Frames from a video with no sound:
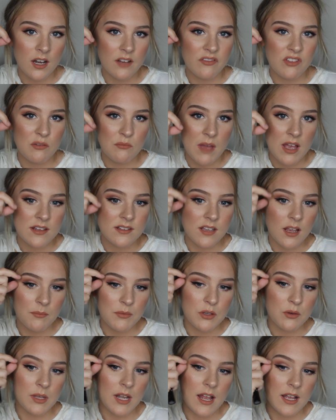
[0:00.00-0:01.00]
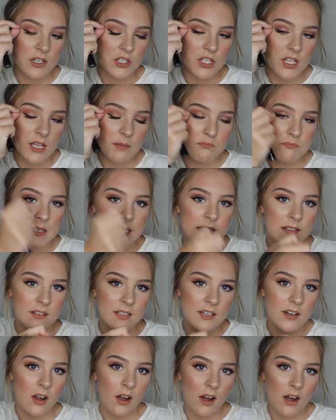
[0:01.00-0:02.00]
if you mess up, you can actually like peel
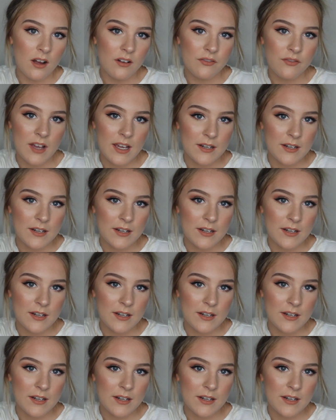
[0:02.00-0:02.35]
it off.